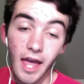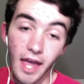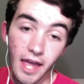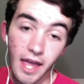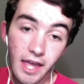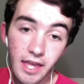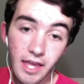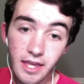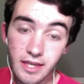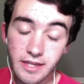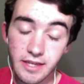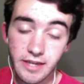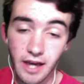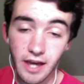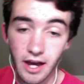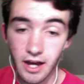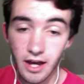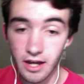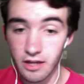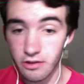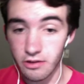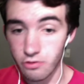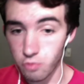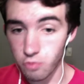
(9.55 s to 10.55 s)
Hey
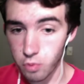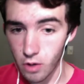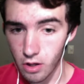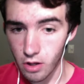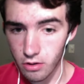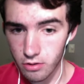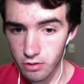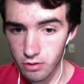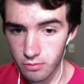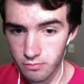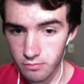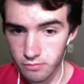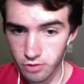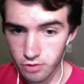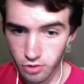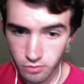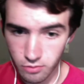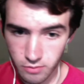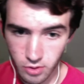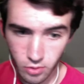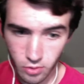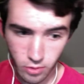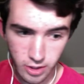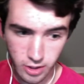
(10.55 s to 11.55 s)
guys, welcome to me
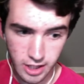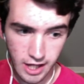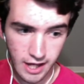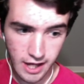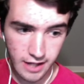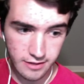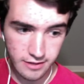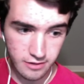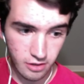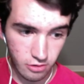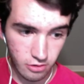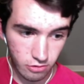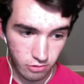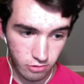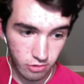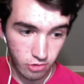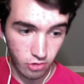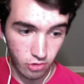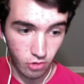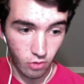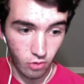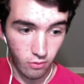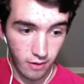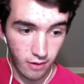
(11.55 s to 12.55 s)
reacting
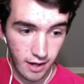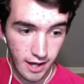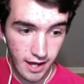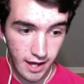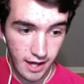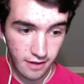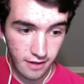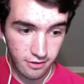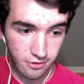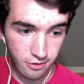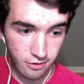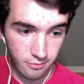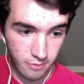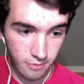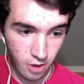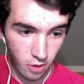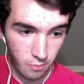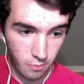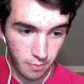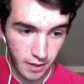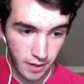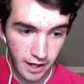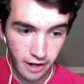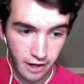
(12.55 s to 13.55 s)
to SML
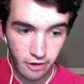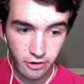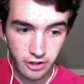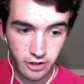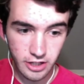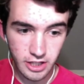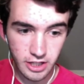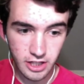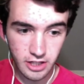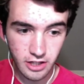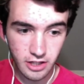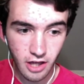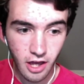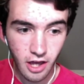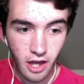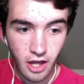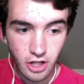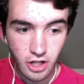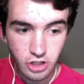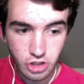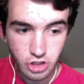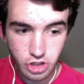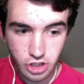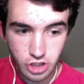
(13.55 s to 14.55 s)
parody
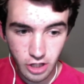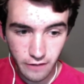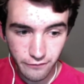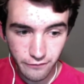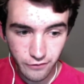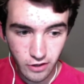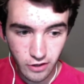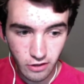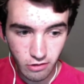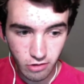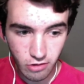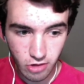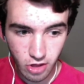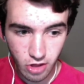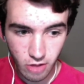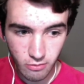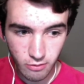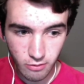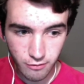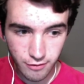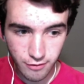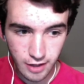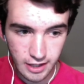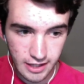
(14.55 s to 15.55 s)
Jeffy's Summer
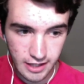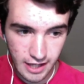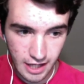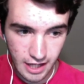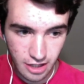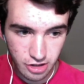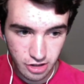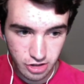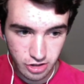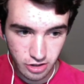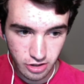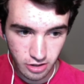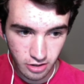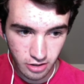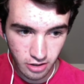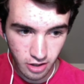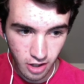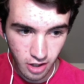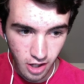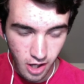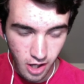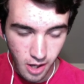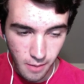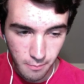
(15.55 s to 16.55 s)
Vacation
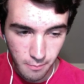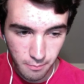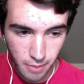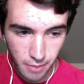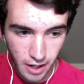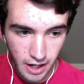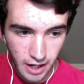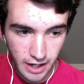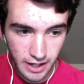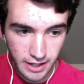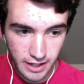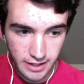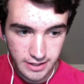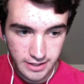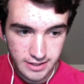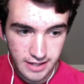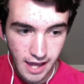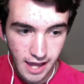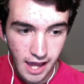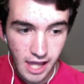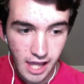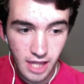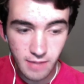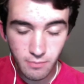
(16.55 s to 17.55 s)
by
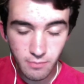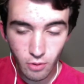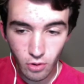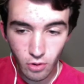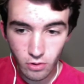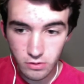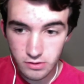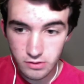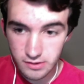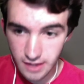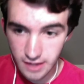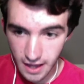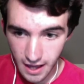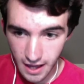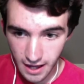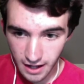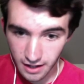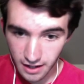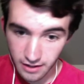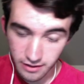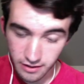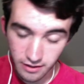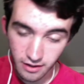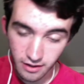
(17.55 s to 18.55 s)
Kable 10.